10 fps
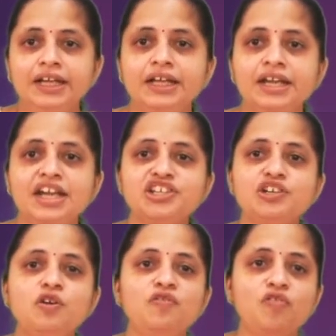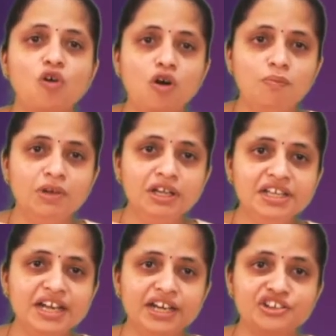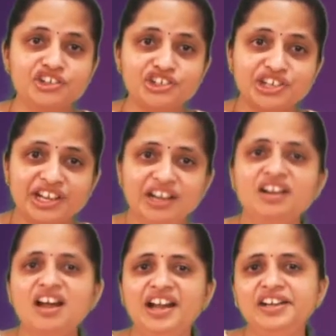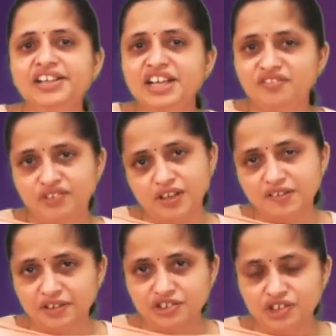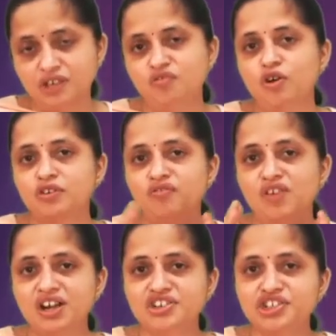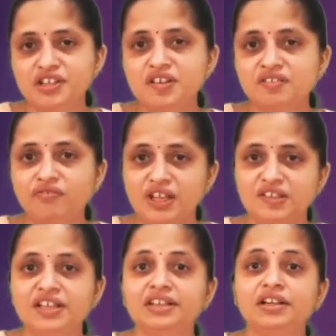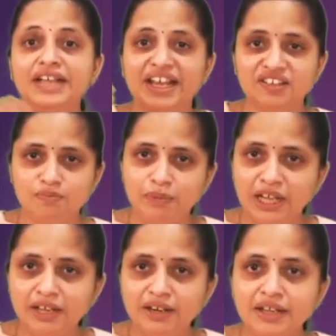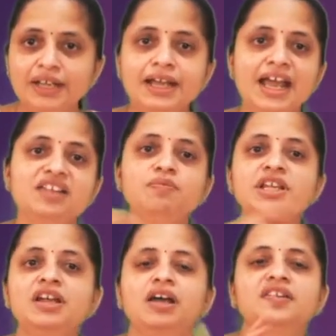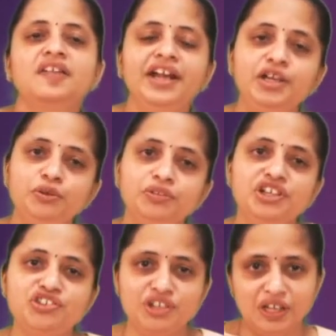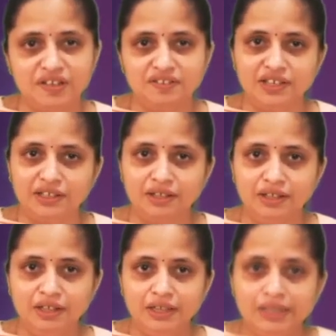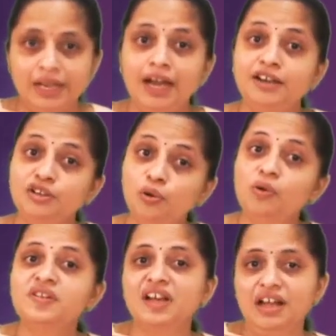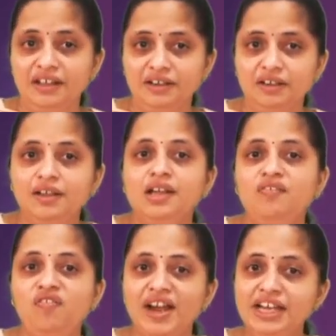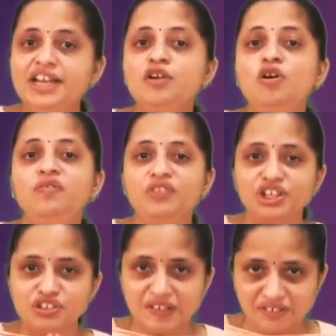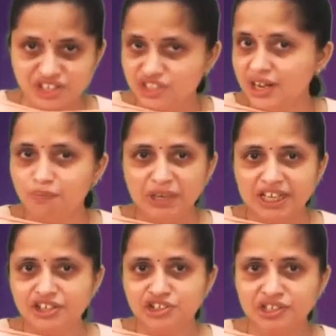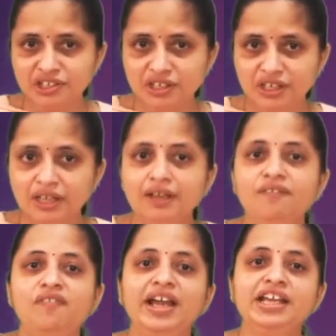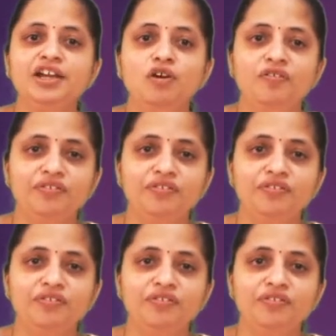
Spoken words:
Creation of common and shared IT infrastructure for functions facing the taxpayer has been assigned to the GSTN. And those are filing of registration application, filing of